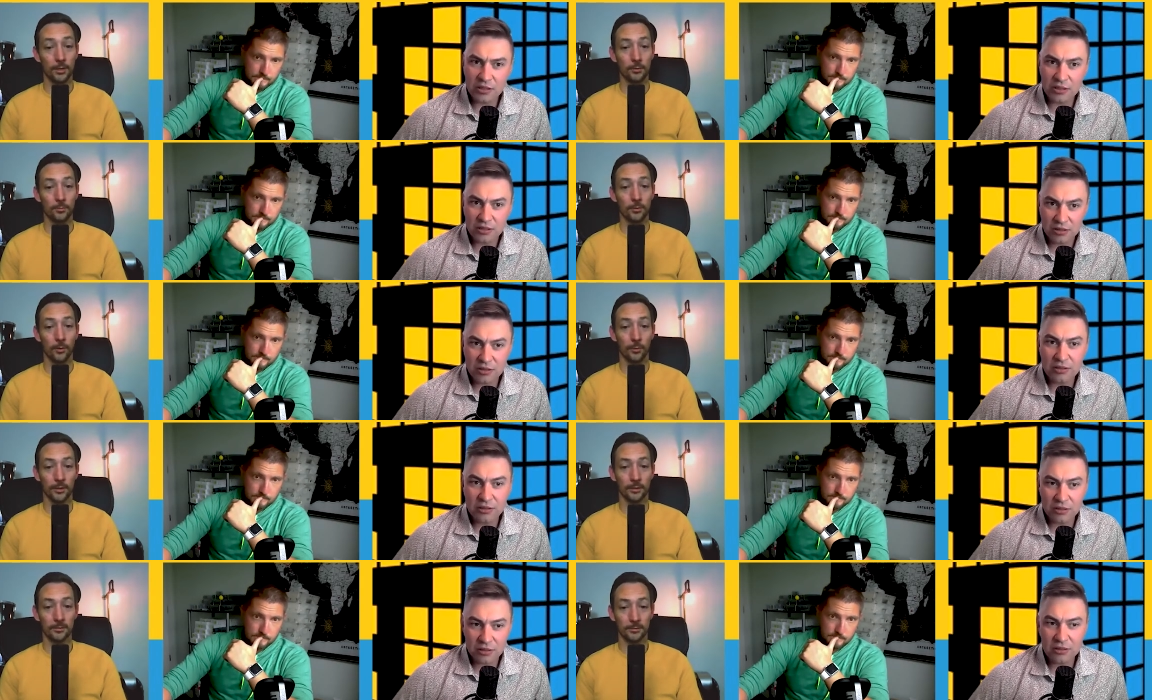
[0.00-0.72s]
Speaker 1: you keep
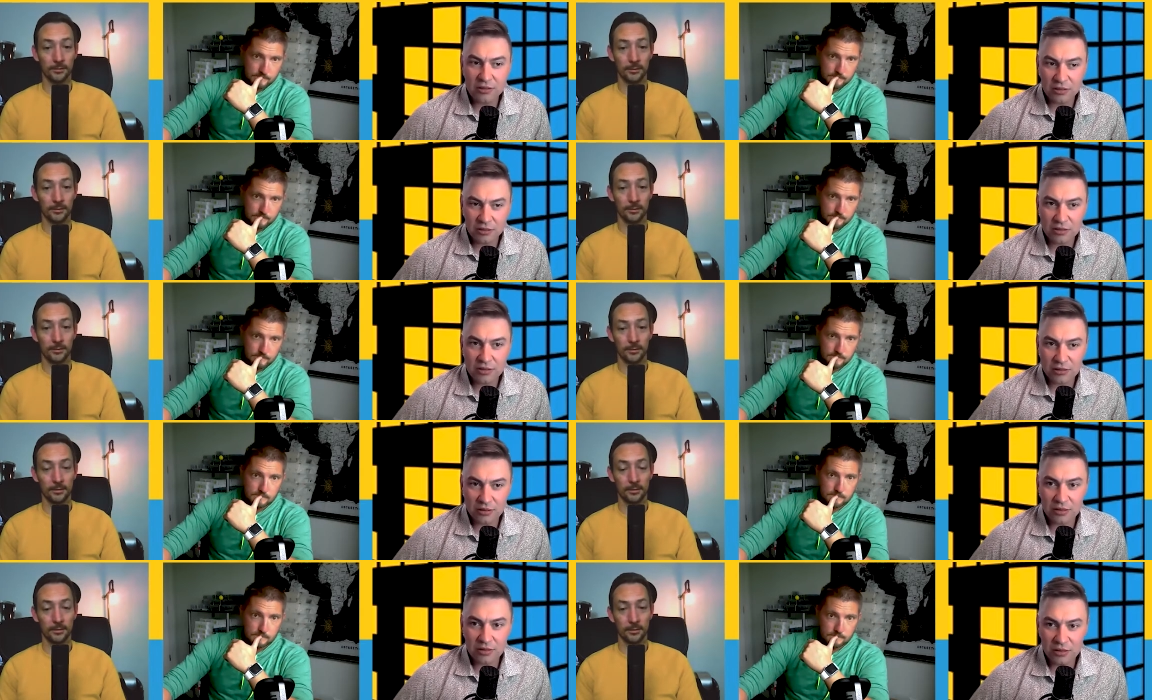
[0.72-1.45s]
going.
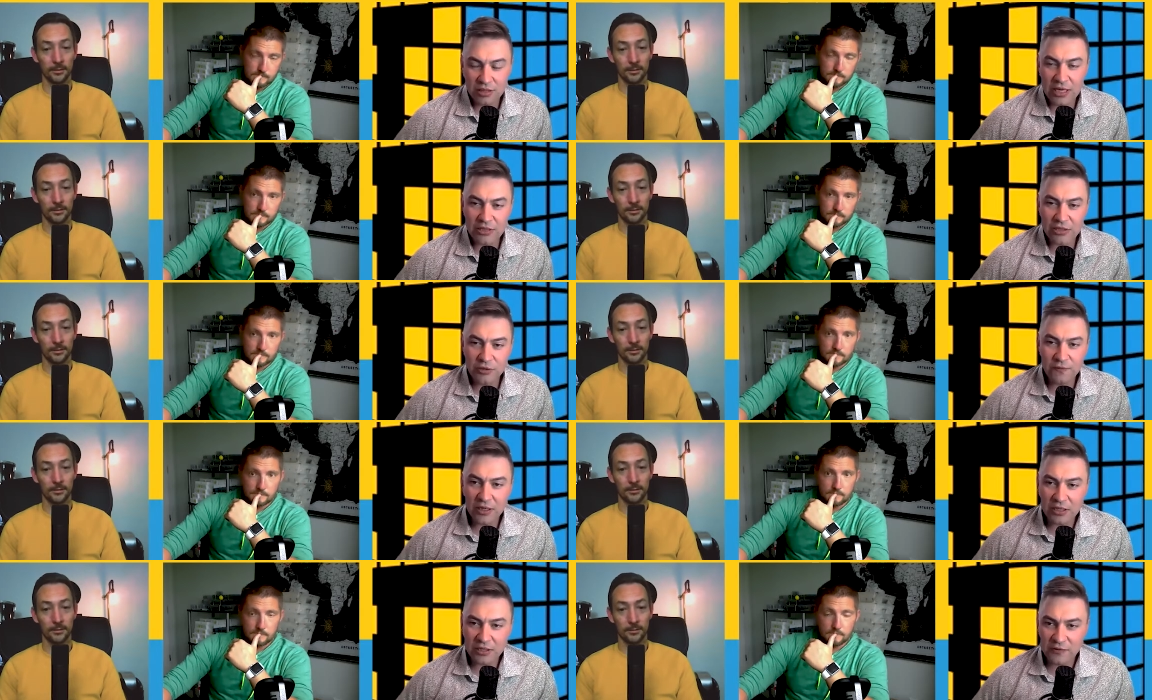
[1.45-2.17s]
Speaker 2: Yeah. Do you
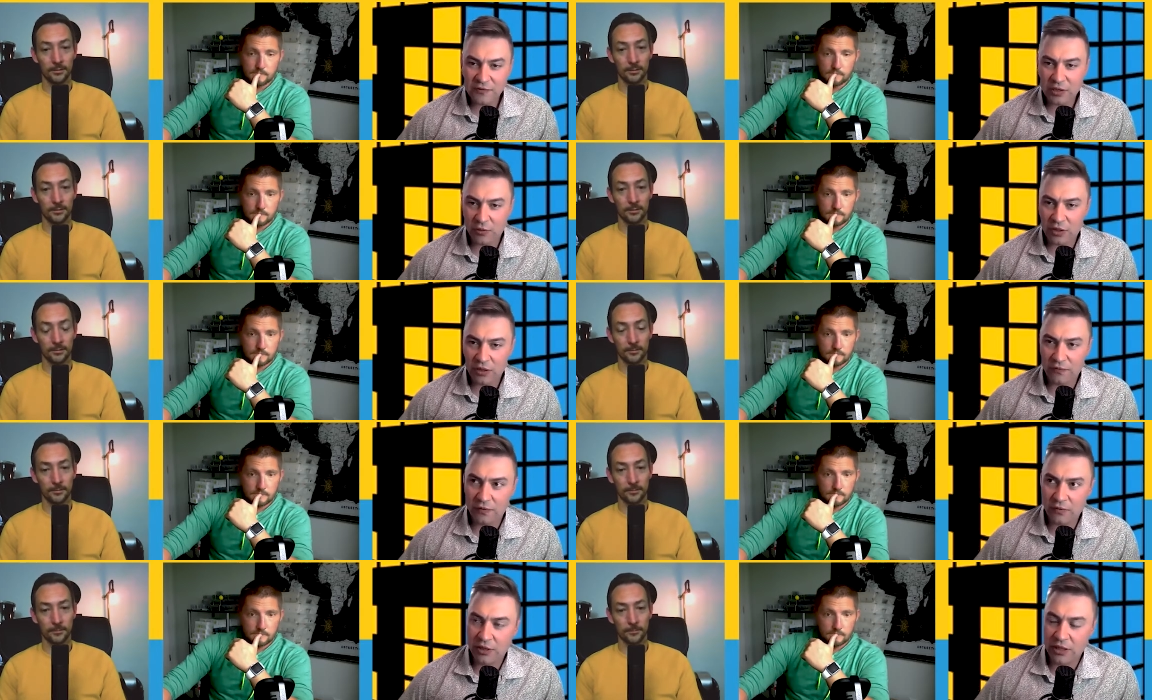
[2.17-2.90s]
find it's very
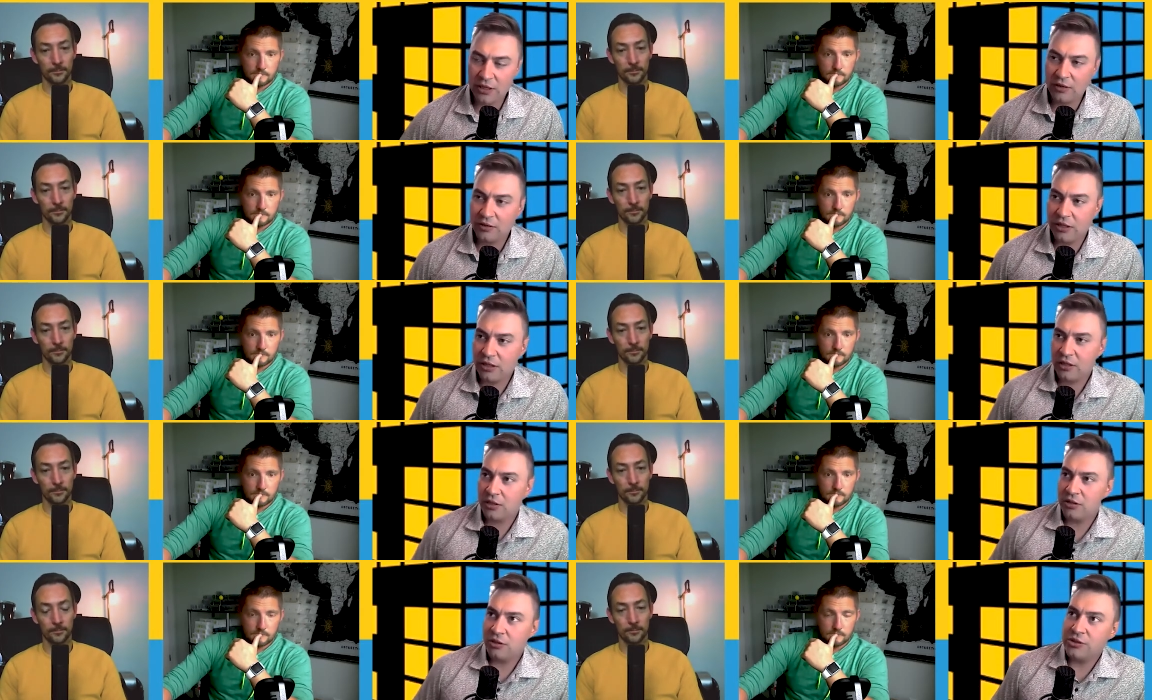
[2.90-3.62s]
relevant right now? Like
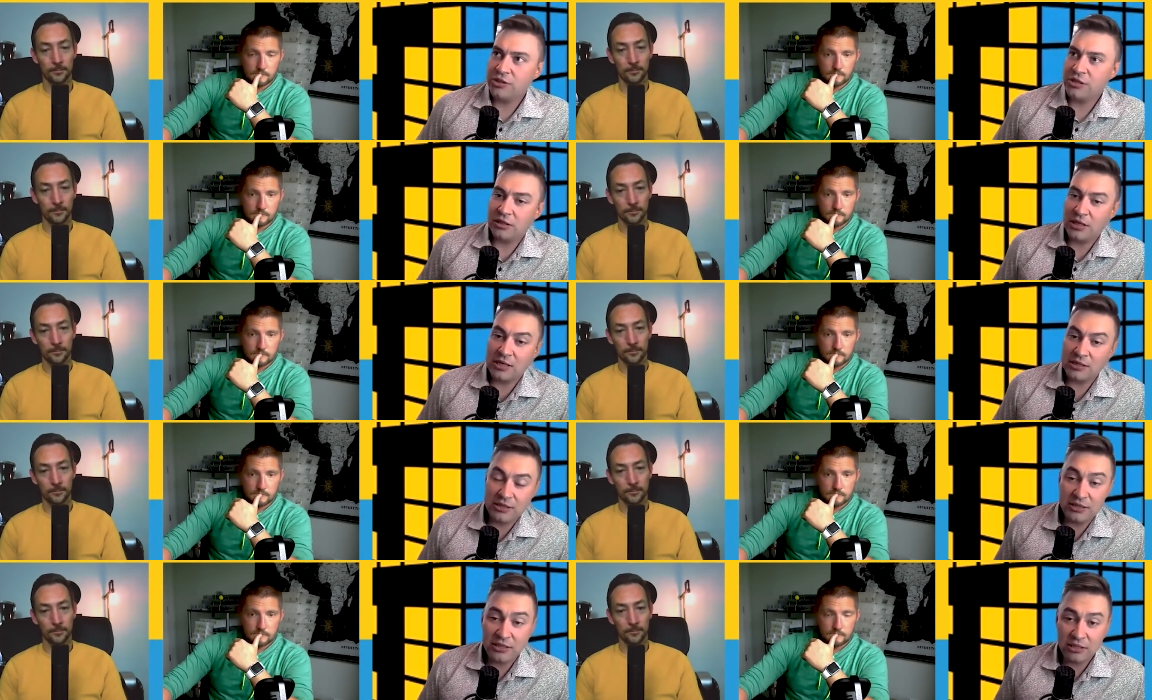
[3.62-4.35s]
you said, the
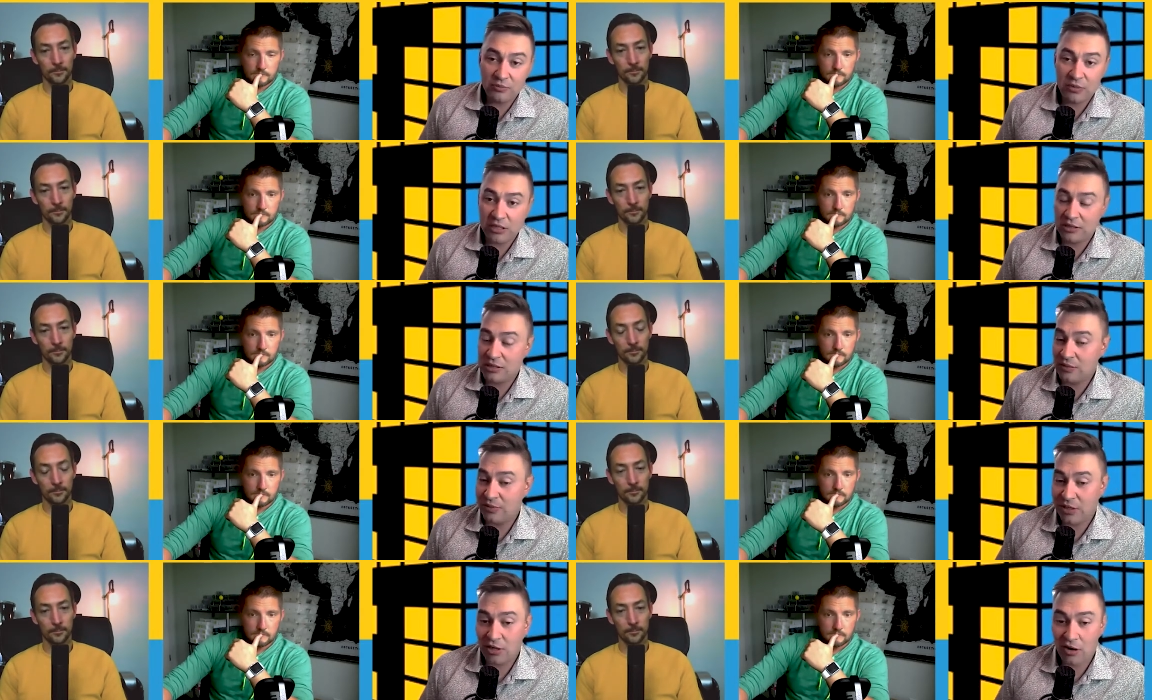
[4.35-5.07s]
last eighteen months
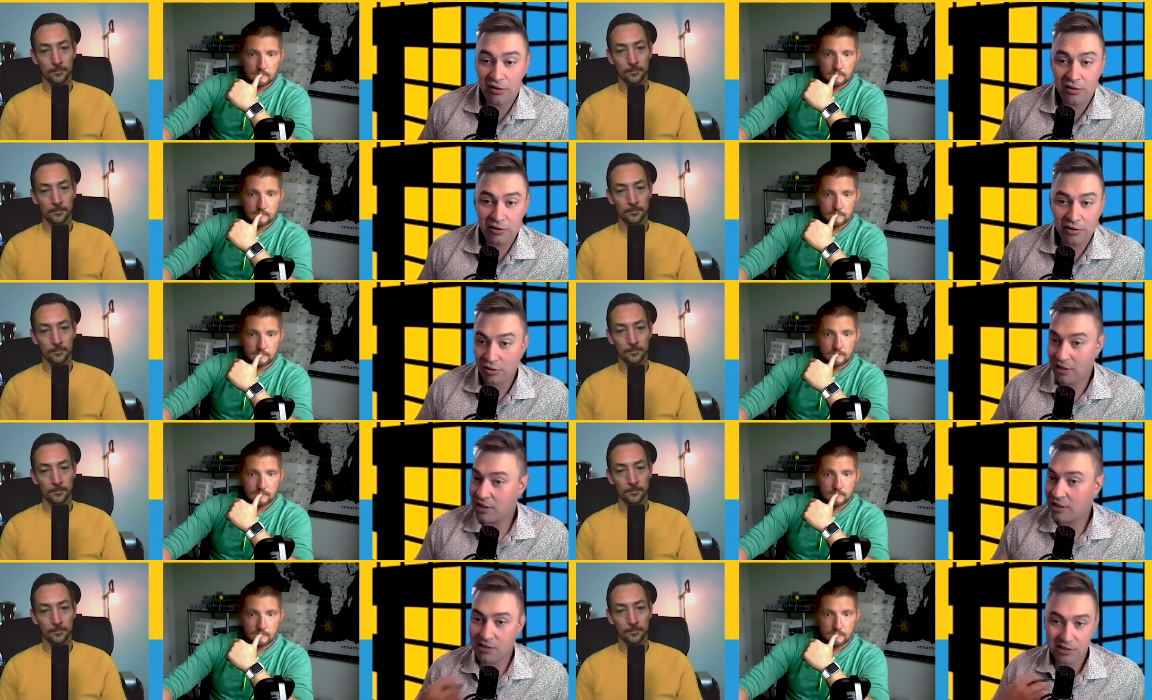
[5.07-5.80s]
have been hard on your
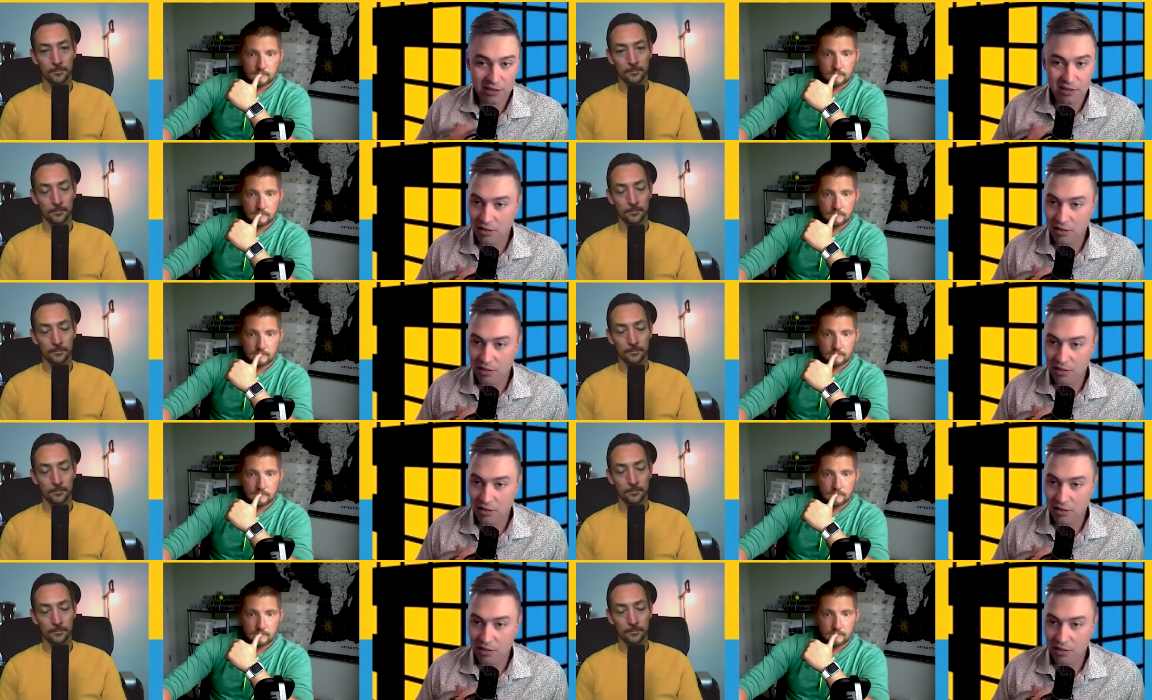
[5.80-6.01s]
kids.